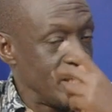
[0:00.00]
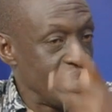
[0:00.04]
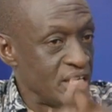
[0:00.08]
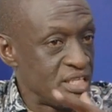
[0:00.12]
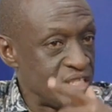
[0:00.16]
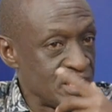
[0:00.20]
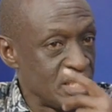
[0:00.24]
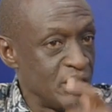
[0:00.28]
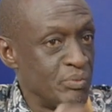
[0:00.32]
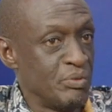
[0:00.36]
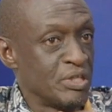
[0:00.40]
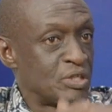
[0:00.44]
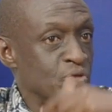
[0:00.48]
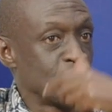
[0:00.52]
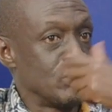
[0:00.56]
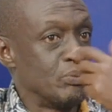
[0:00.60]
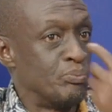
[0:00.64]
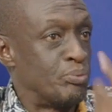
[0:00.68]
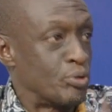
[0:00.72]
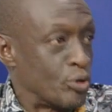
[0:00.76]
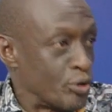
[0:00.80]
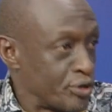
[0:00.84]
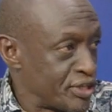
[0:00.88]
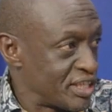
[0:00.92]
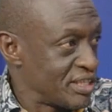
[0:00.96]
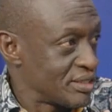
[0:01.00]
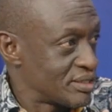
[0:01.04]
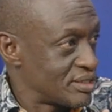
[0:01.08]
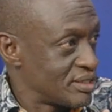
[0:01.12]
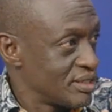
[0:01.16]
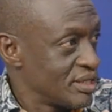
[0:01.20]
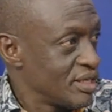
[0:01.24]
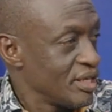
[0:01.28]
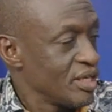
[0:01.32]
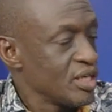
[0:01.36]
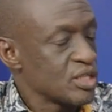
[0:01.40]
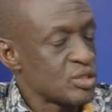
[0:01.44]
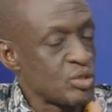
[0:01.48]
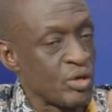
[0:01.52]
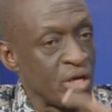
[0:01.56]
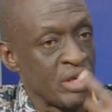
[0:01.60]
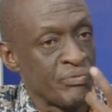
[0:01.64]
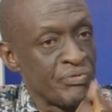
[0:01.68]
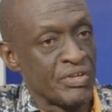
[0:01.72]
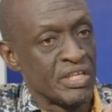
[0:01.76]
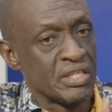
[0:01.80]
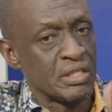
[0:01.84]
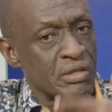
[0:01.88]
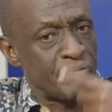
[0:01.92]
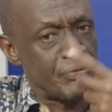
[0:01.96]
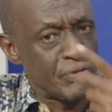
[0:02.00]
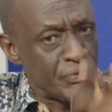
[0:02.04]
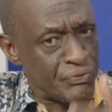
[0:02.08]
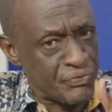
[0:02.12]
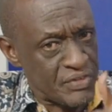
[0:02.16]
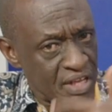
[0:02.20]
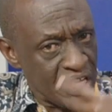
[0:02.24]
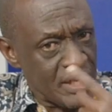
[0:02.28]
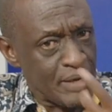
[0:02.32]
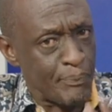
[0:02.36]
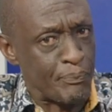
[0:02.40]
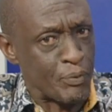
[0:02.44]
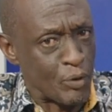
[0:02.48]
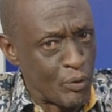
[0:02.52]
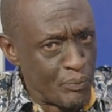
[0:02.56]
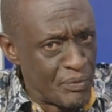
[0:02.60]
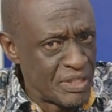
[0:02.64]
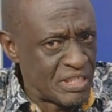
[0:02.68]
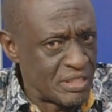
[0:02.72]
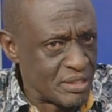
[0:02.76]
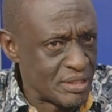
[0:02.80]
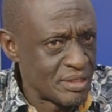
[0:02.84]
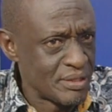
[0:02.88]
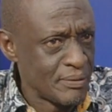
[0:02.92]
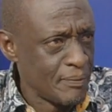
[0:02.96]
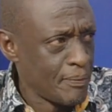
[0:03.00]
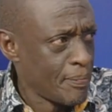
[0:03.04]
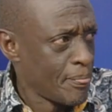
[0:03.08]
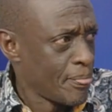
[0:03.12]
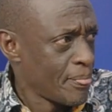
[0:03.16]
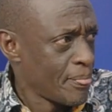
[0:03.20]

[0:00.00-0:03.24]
Age limit, we broke it. So even the 50-year promise,